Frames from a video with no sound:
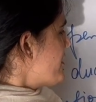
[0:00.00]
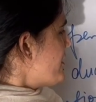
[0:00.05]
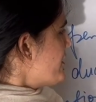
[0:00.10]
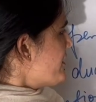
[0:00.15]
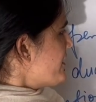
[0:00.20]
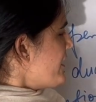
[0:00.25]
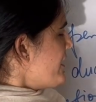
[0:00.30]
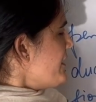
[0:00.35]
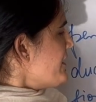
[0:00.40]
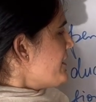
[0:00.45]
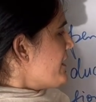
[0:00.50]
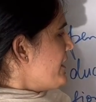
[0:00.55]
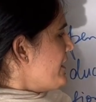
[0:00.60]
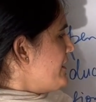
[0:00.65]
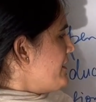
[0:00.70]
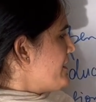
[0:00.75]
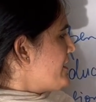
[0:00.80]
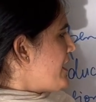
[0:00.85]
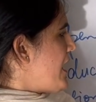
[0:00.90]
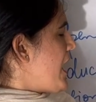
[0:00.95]
contains an
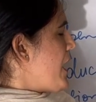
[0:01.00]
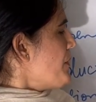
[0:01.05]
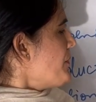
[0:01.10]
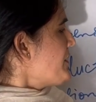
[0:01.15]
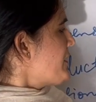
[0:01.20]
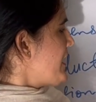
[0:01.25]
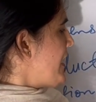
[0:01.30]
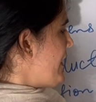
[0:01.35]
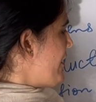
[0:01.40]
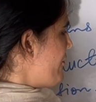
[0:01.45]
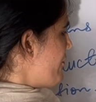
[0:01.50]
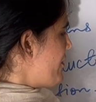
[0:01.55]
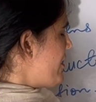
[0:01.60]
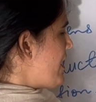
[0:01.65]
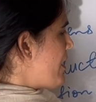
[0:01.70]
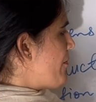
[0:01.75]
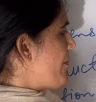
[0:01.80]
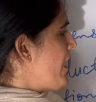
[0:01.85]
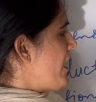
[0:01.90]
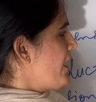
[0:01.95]
enzyme
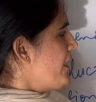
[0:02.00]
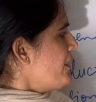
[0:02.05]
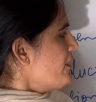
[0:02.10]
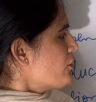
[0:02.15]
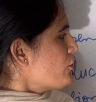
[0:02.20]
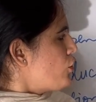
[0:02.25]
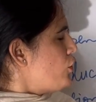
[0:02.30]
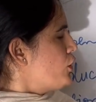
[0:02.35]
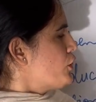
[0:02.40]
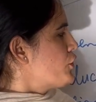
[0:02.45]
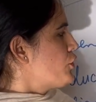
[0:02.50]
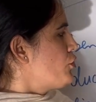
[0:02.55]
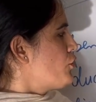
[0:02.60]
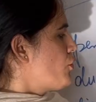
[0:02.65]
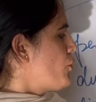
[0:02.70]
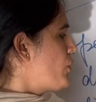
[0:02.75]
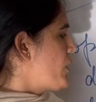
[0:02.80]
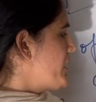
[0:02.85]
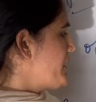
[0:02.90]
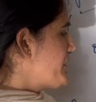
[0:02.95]
salivary amylase, also
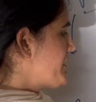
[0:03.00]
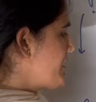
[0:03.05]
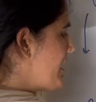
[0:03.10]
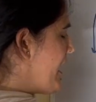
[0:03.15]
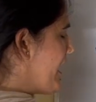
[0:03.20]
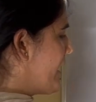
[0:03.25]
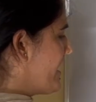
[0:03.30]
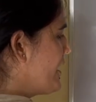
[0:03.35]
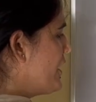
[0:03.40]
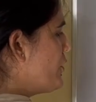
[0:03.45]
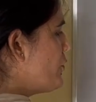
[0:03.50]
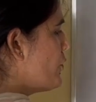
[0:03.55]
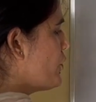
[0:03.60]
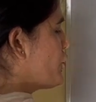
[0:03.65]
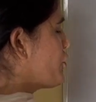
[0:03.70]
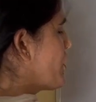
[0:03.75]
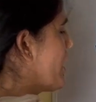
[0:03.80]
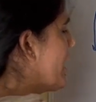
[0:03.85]
known as ptyalin, which